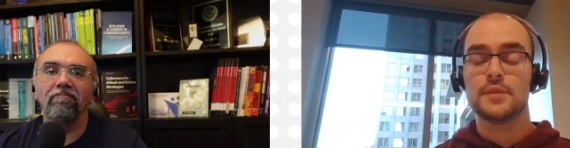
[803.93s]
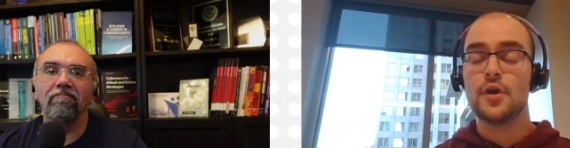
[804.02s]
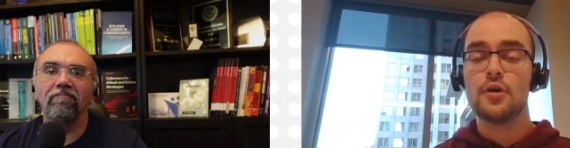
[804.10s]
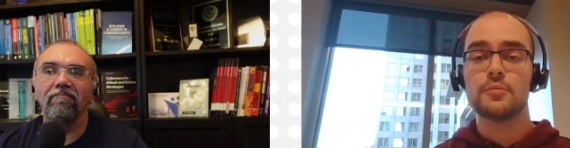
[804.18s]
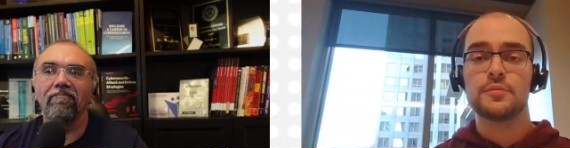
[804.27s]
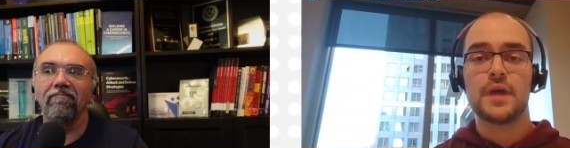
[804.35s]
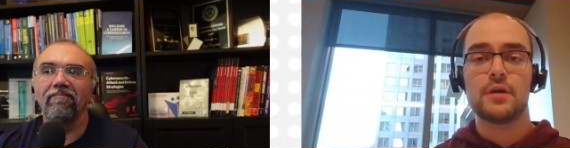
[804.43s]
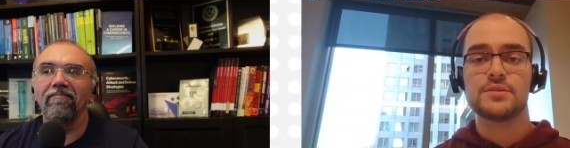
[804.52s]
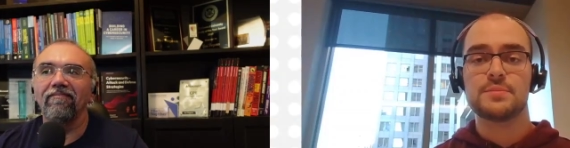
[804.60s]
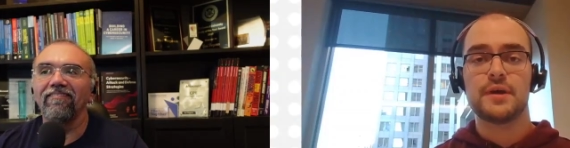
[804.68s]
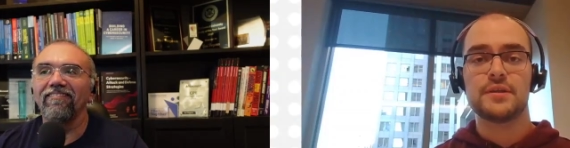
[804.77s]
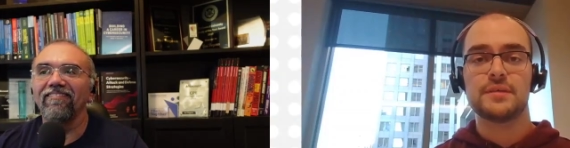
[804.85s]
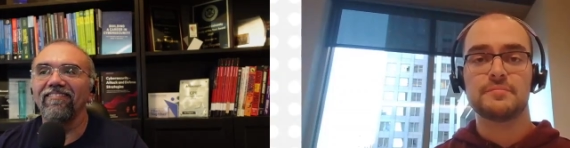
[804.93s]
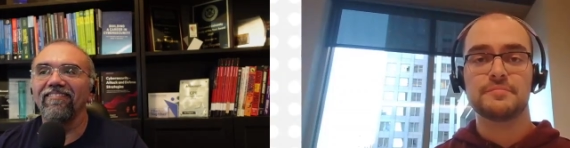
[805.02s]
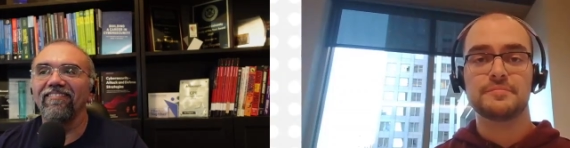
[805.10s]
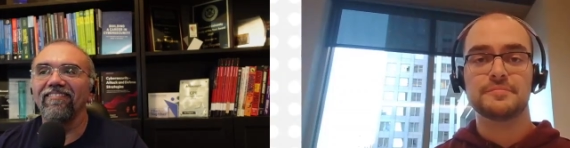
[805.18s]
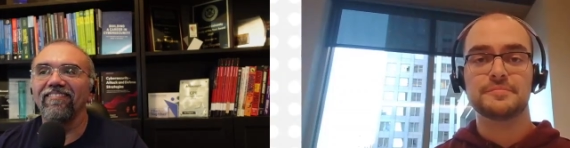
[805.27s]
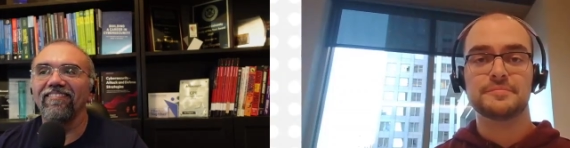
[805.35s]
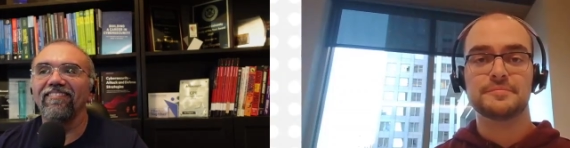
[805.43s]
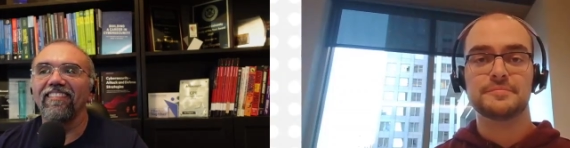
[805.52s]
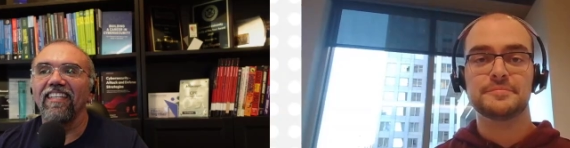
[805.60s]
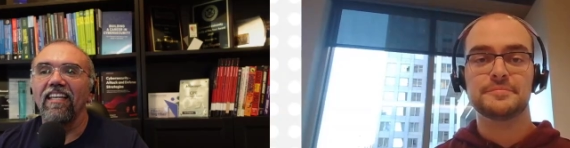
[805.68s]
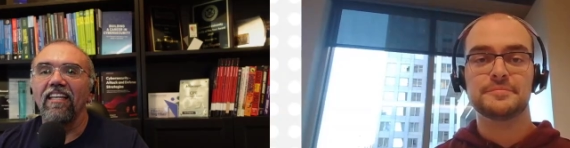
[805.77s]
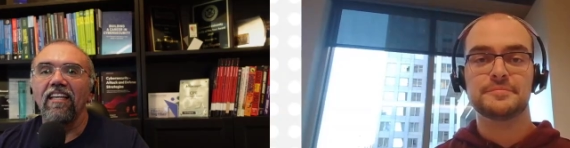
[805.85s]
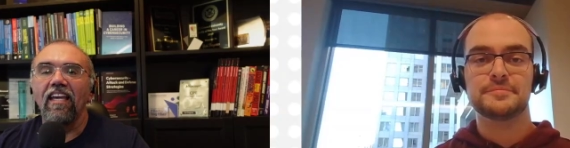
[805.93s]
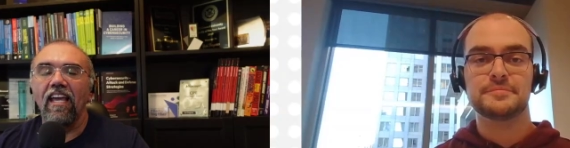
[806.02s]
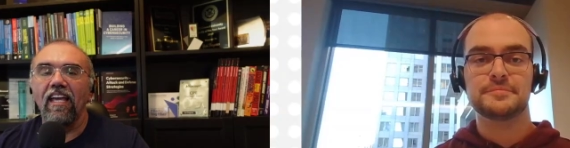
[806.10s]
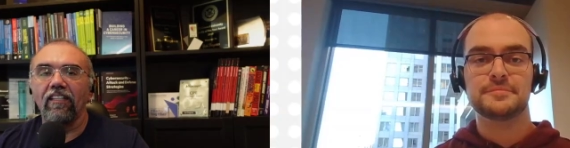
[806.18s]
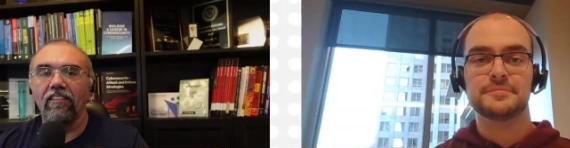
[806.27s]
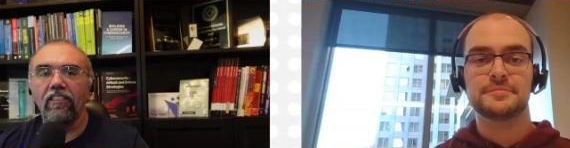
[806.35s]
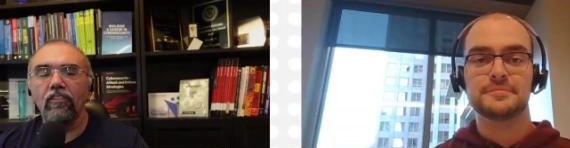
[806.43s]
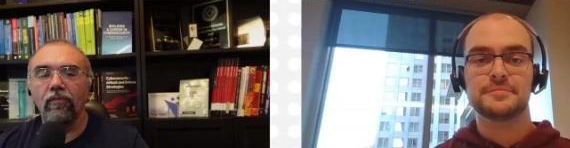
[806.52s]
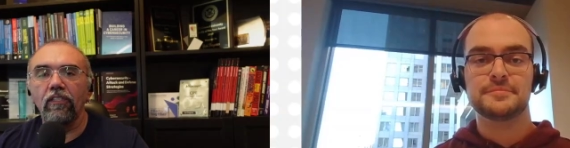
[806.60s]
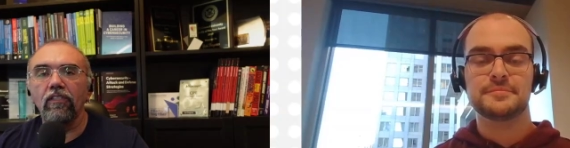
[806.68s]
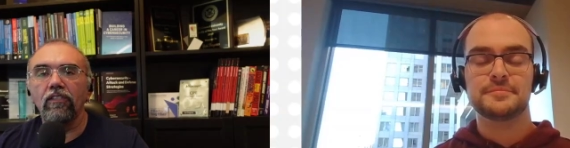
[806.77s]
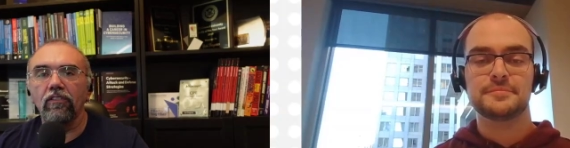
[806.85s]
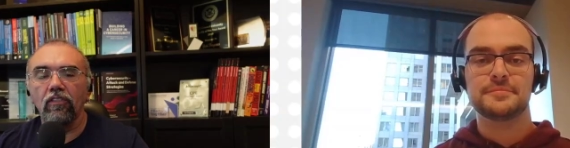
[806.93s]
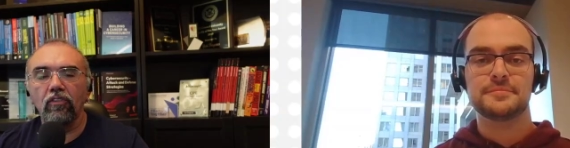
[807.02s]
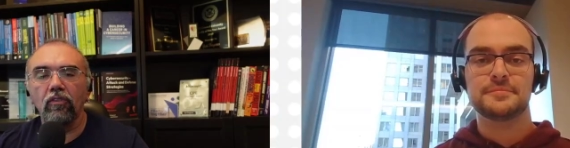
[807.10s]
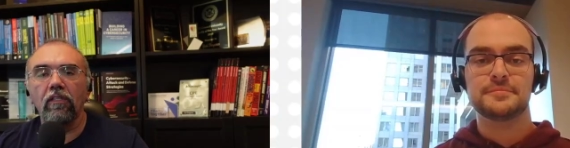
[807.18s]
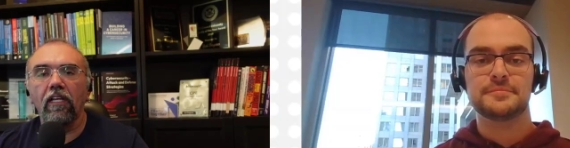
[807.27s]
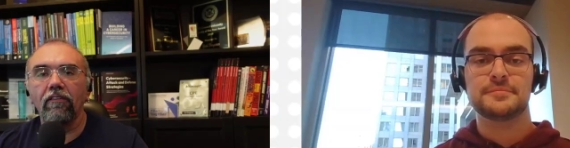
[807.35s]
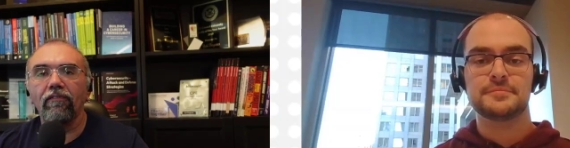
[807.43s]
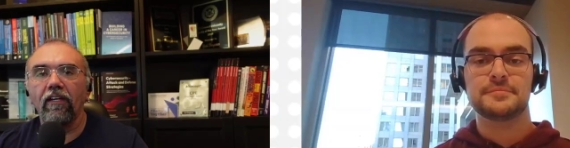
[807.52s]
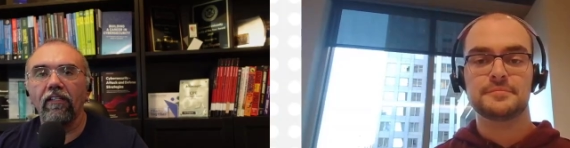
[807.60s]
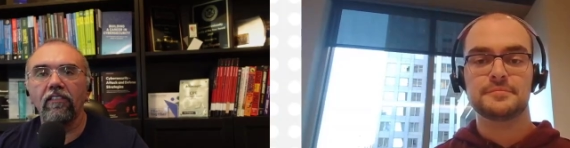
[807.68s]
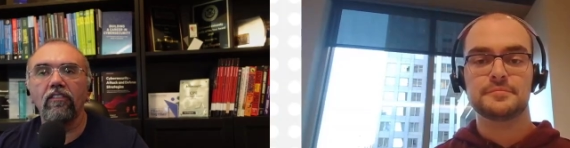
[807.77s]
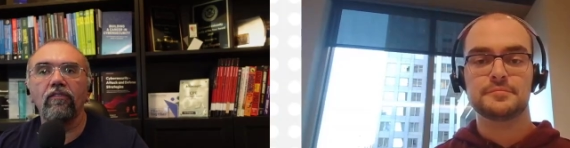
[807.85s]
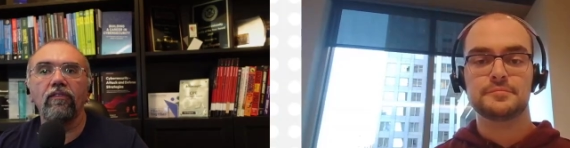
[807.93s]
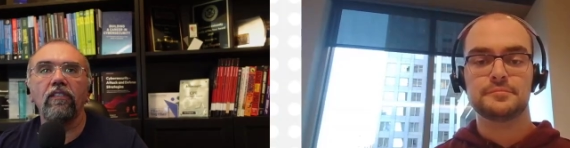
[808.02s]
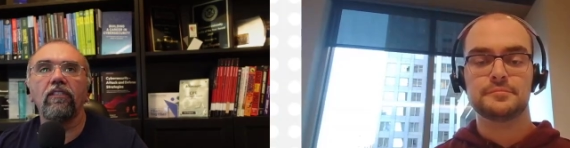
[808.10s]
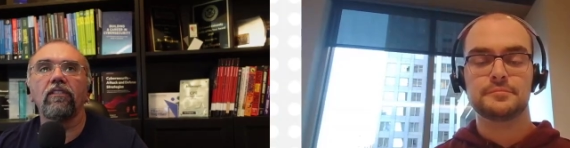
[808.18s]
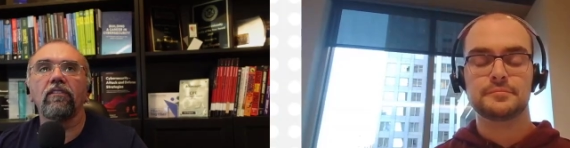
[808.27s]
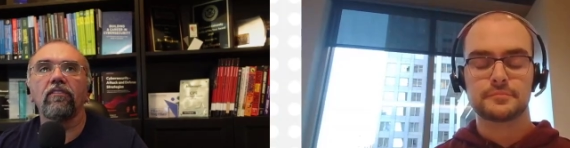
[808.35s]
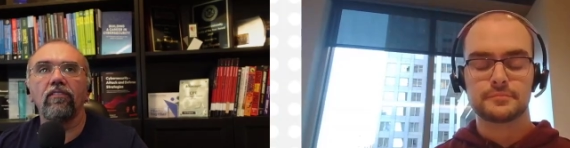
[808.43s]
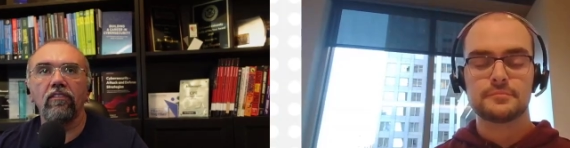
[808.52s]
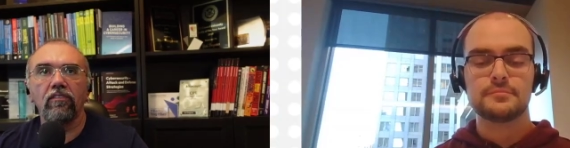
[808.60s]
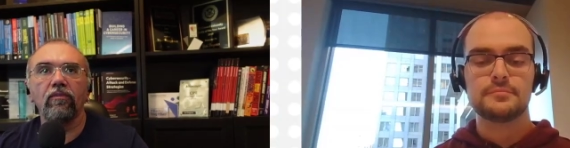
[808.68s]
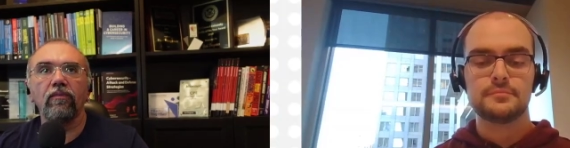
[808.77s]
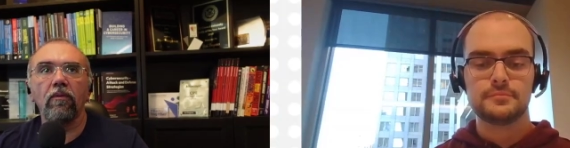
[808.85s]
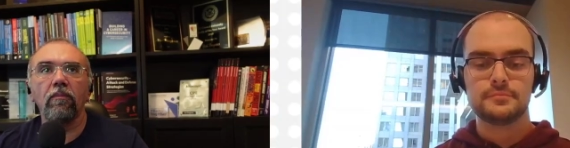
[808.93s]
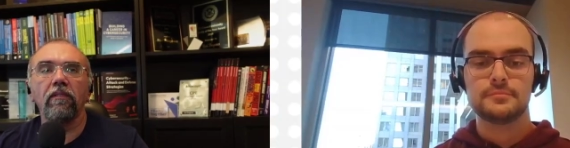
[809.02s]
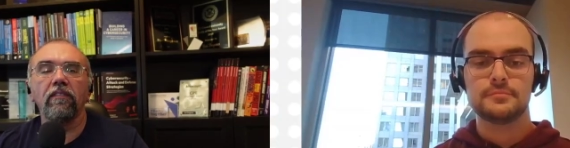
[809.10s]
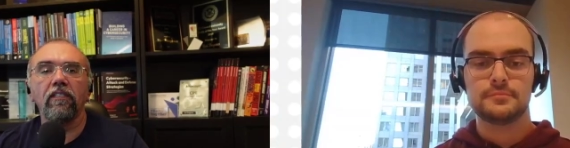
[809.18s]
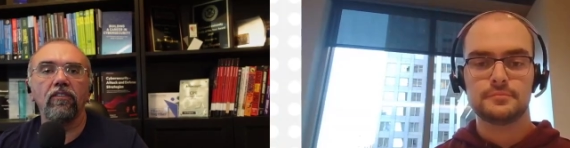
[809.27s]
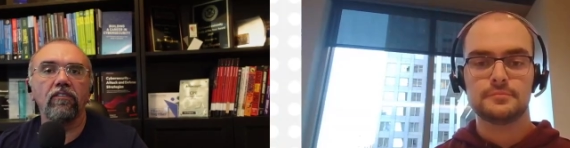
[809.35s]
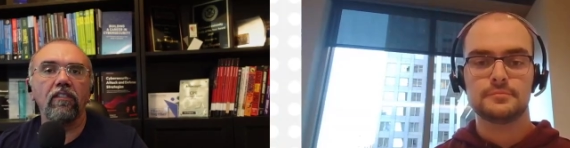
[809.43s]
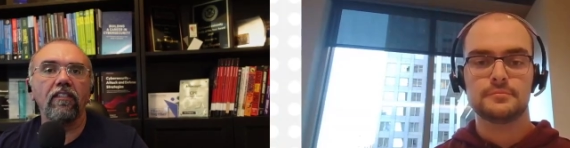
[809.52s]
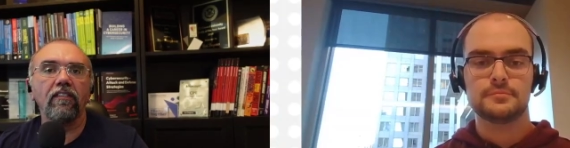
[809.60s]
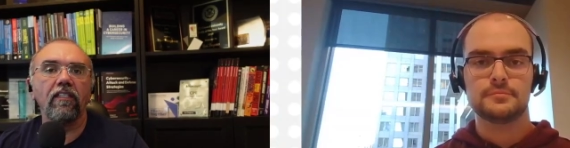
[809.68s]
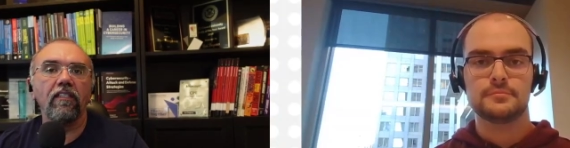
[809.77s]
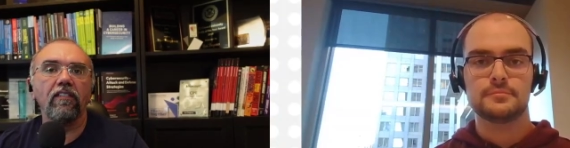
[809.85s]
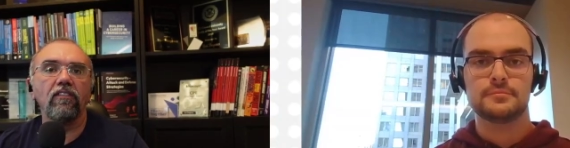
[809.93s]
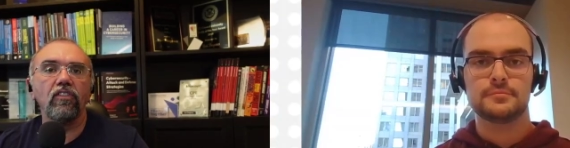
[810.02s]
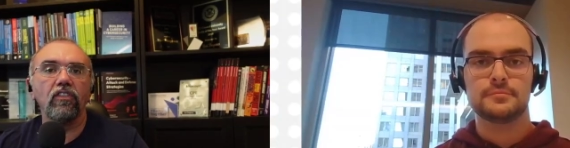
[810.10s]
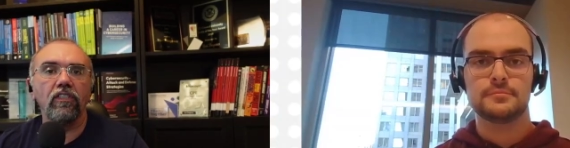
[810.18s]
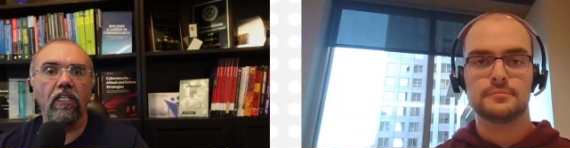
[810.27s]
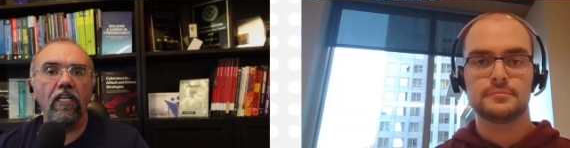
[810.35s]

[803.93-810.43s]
Speaker 1: No, that was about it.
Speaker 2: And these features, just to clarify, these features, these recommendations, are they GA or